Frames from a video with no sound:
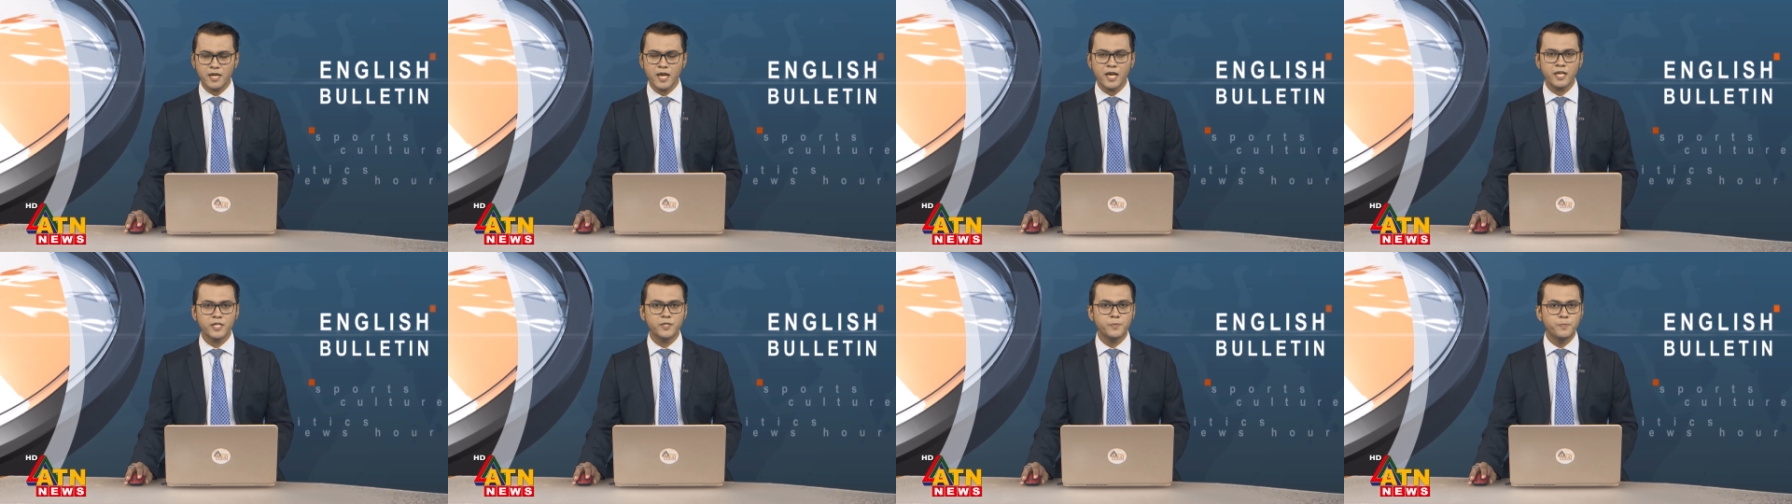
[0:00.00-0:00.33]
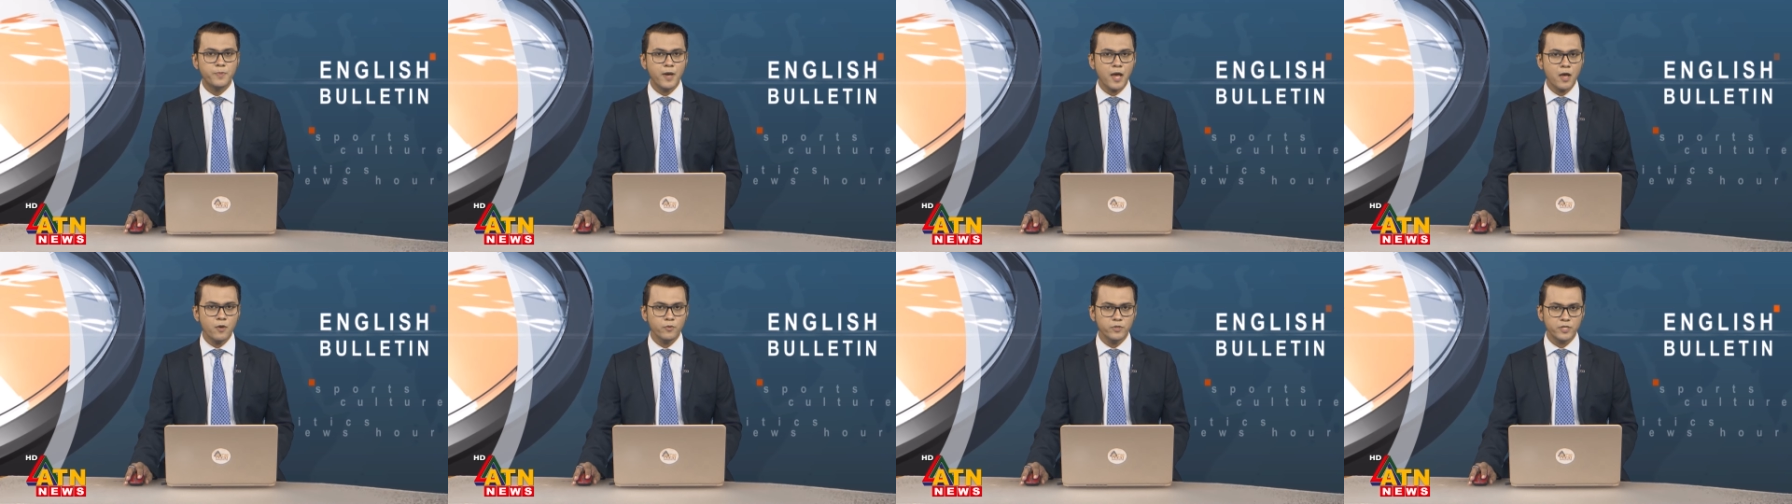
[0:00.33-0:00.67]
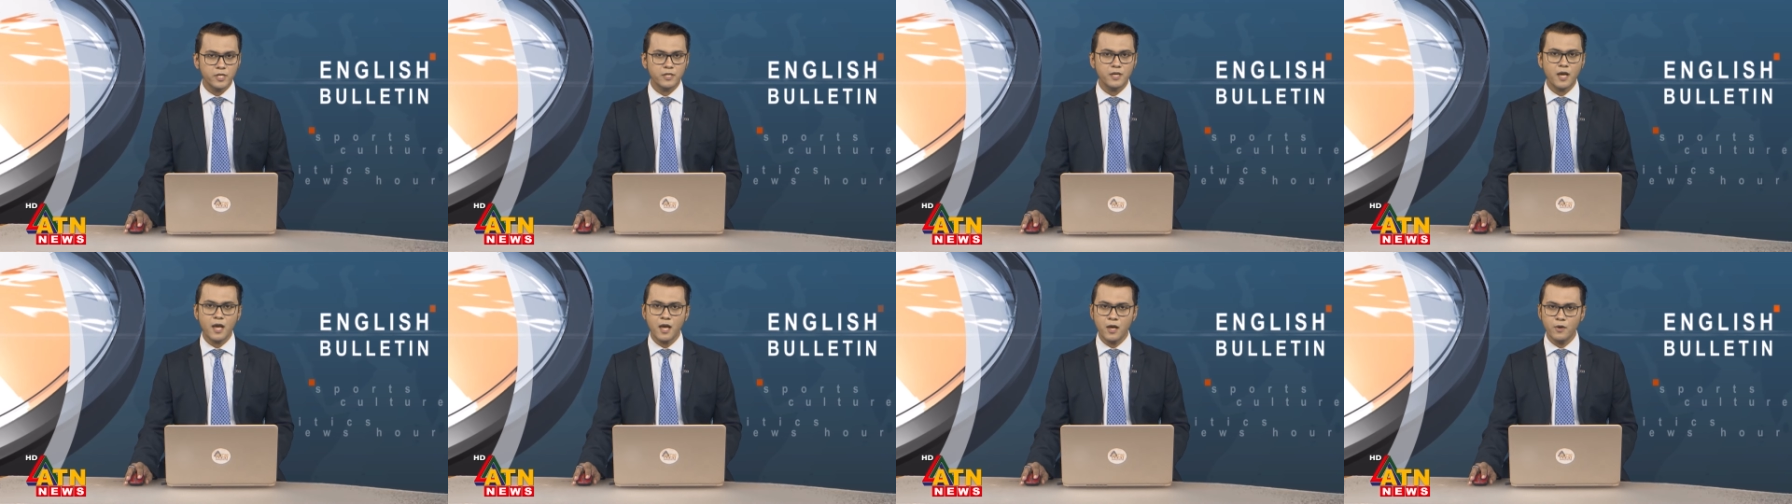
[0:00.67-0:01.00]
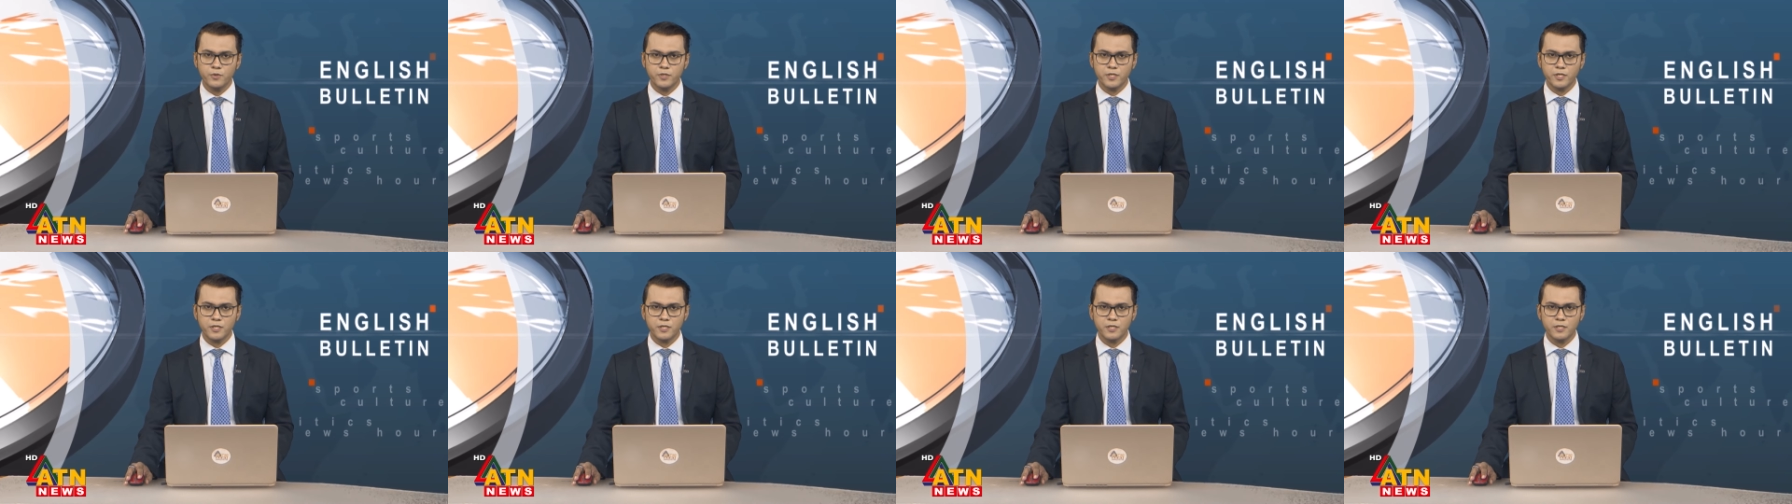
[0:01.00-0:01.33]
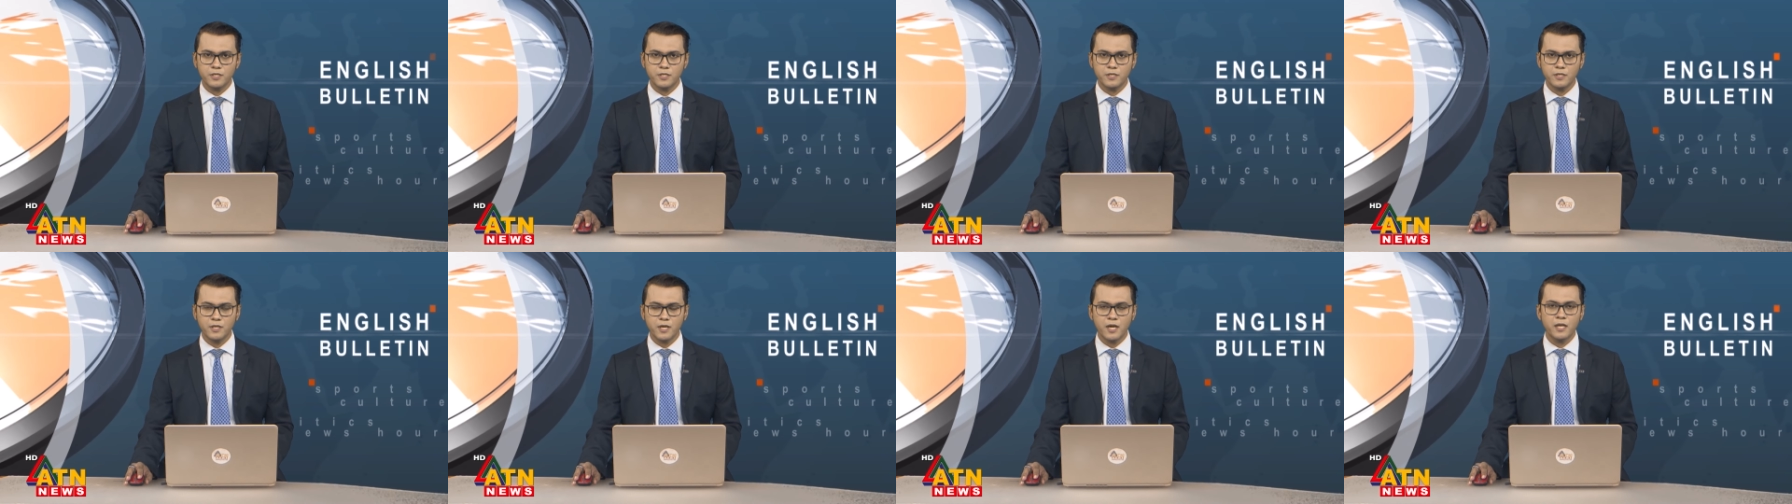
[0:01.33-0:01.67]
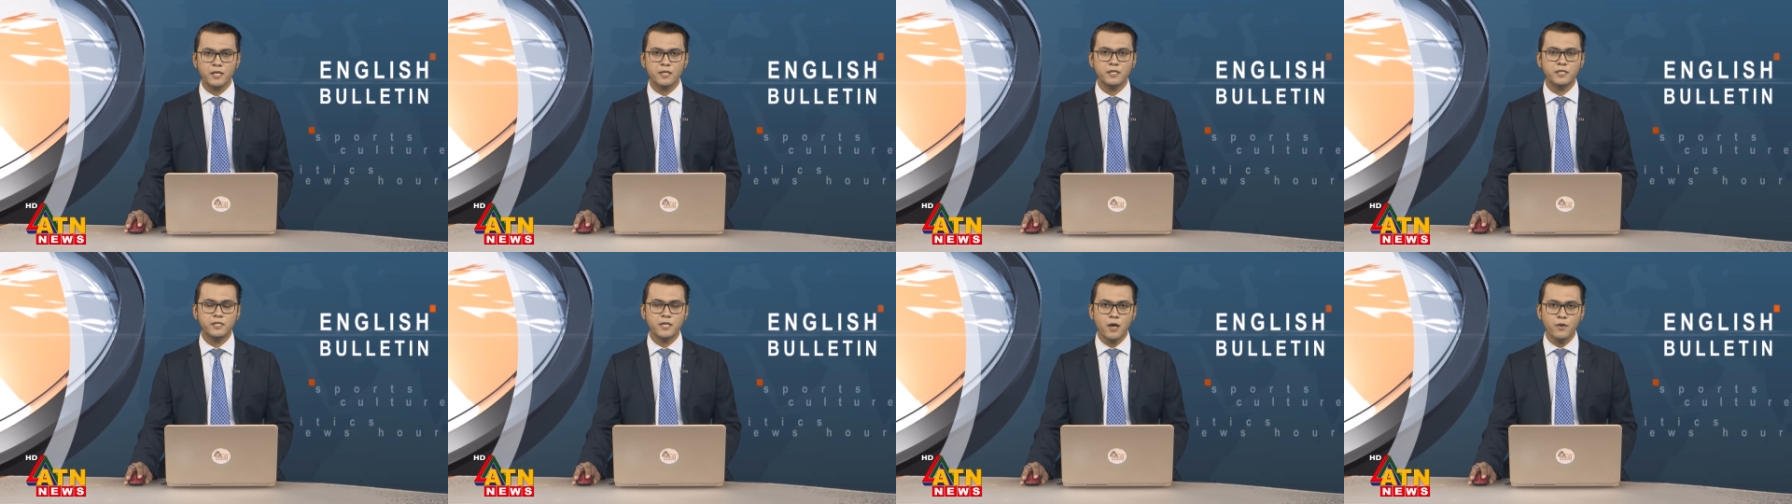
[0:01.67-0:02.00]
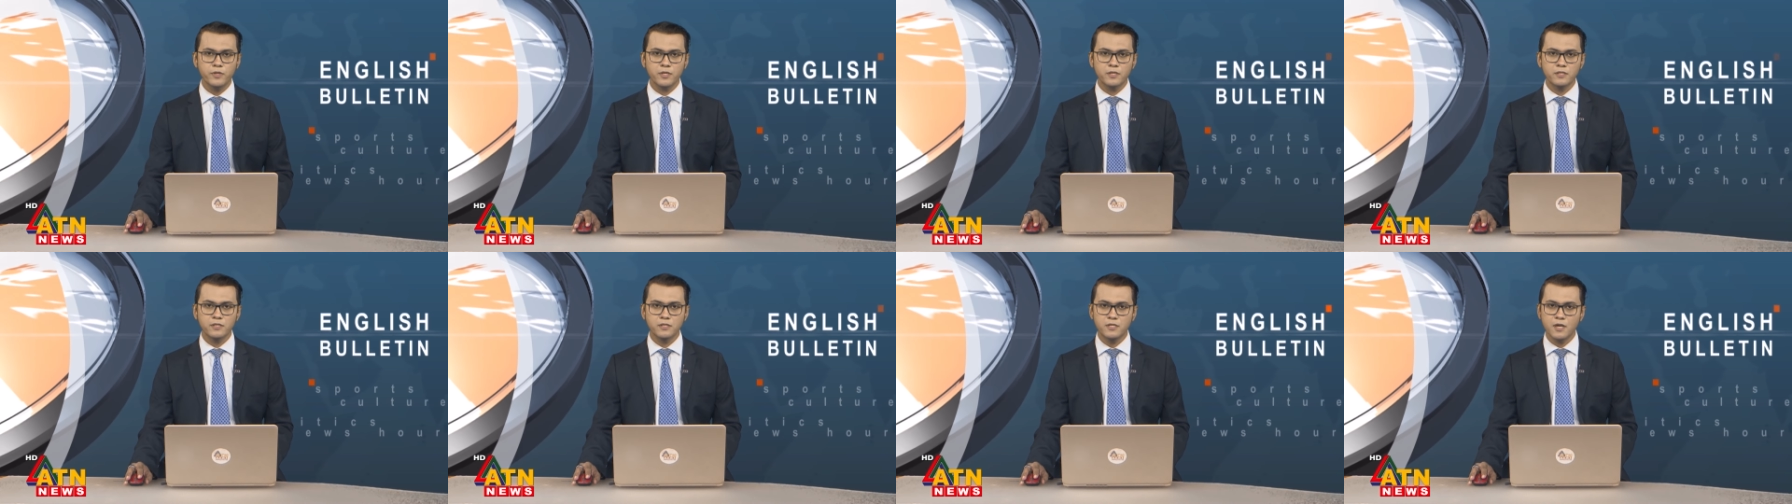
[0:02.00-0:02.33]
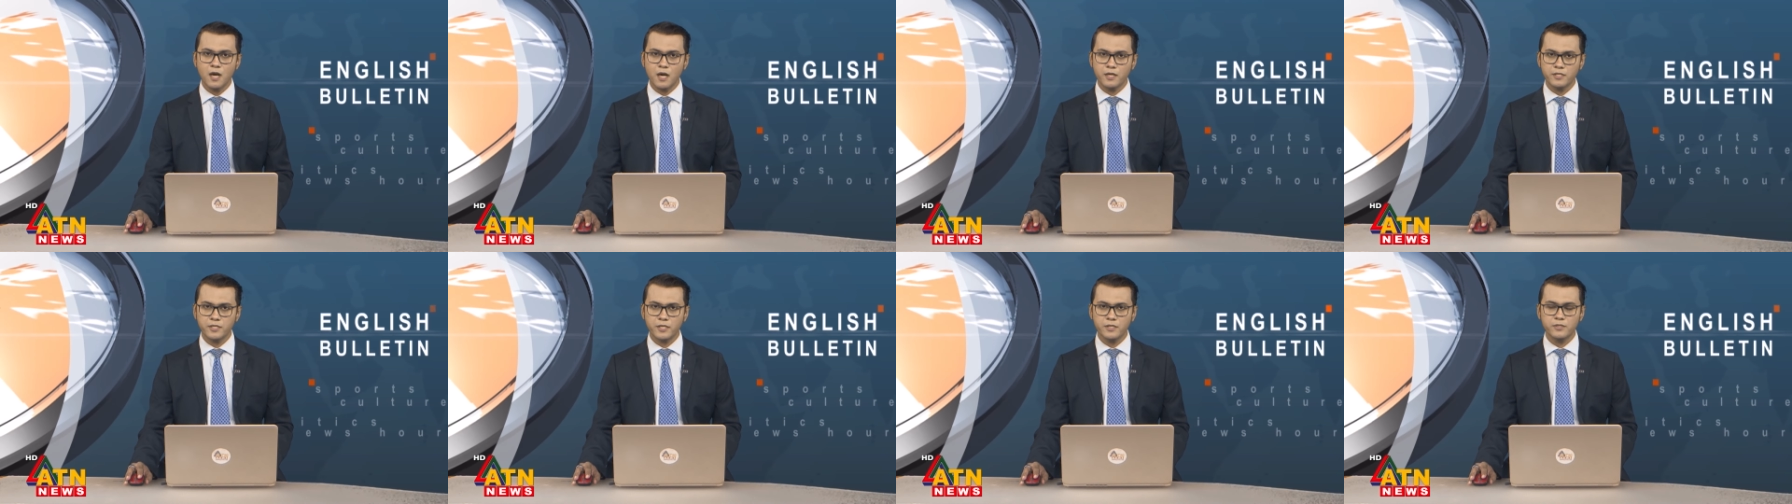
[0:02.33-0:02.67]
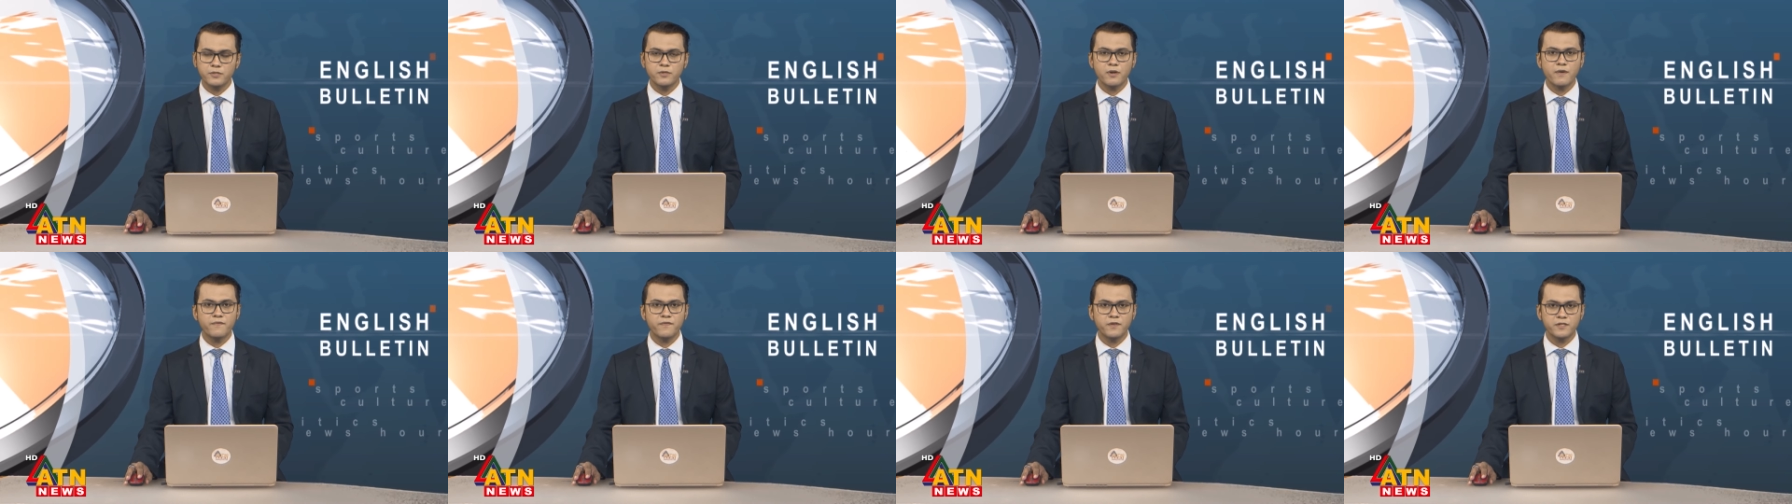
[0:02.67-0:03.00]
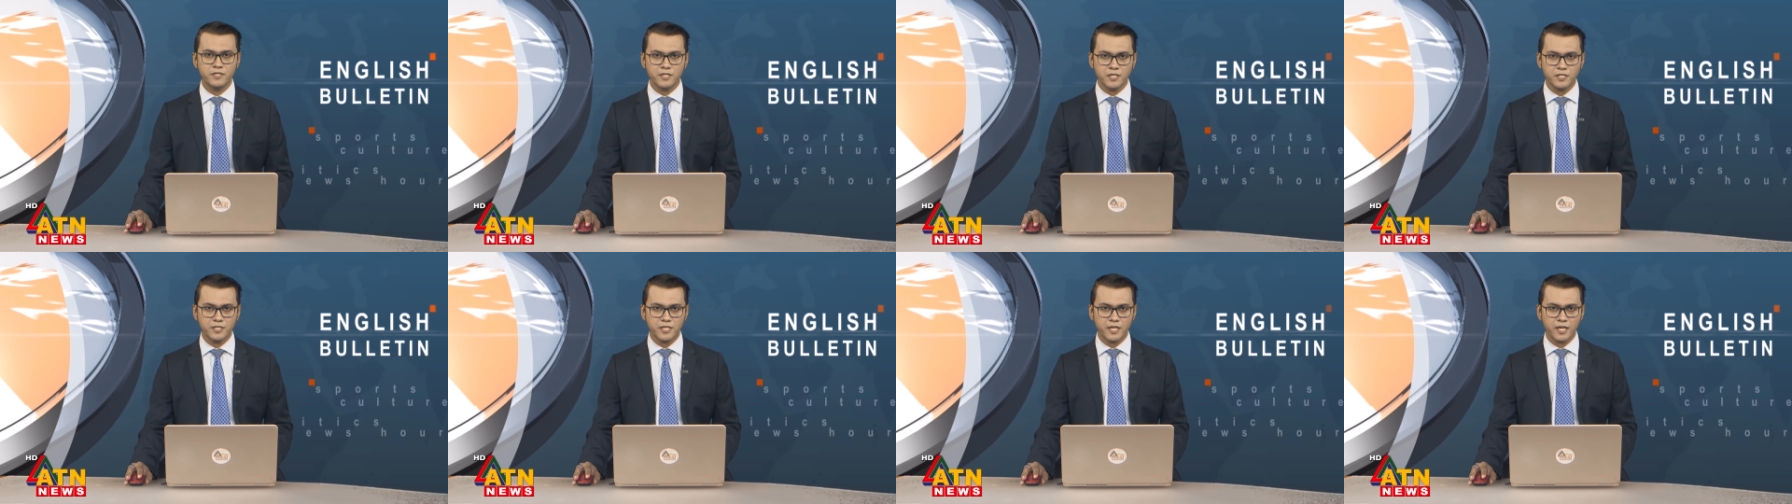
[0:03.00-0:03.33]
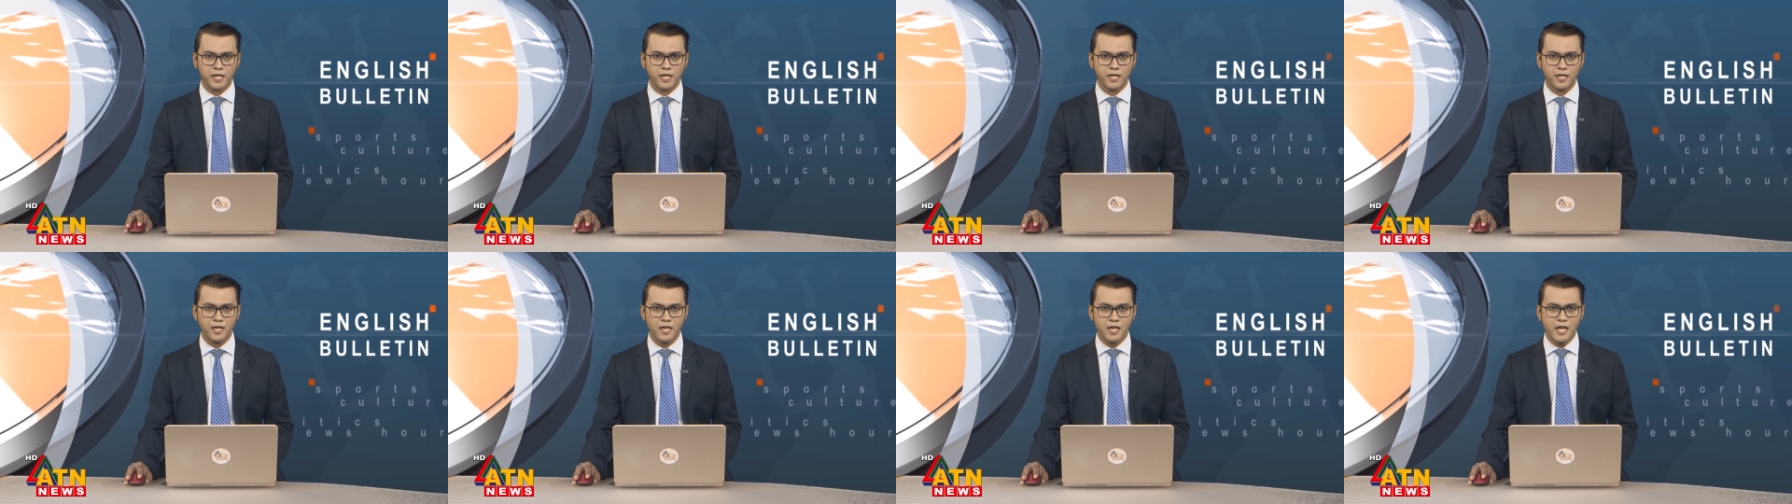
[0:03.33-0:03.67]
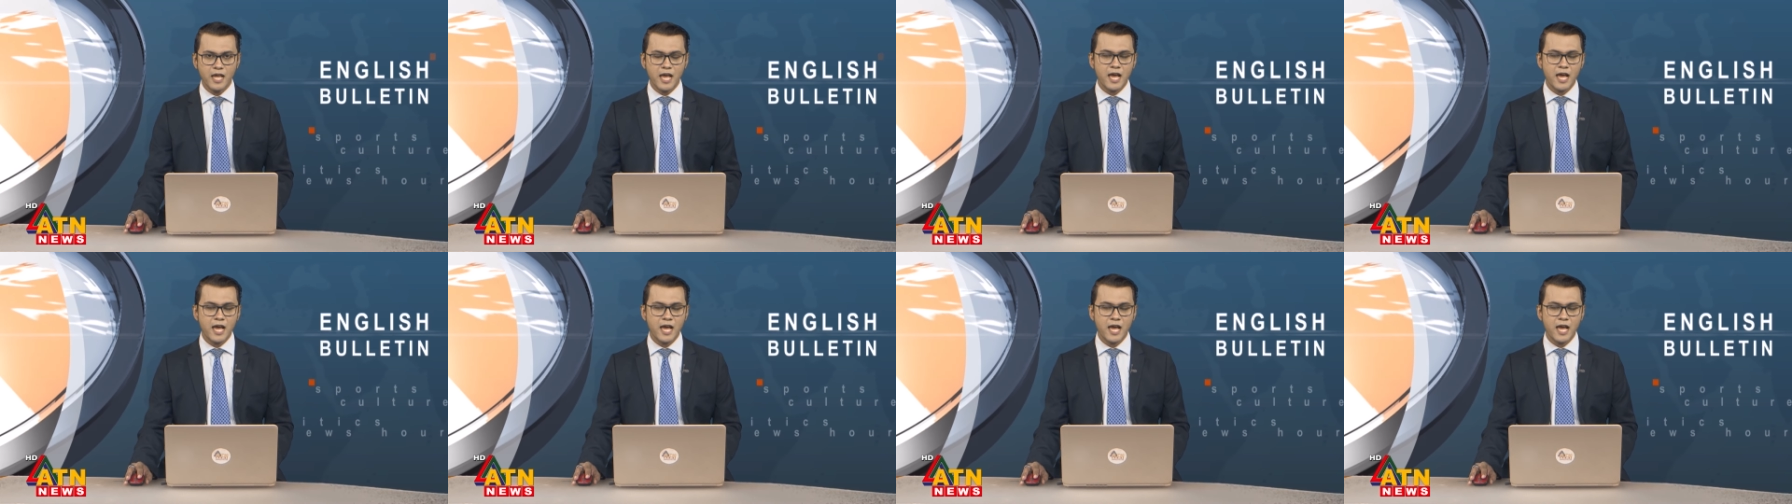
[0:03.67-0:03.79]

has pounded houses in southern Gaza's Rafah city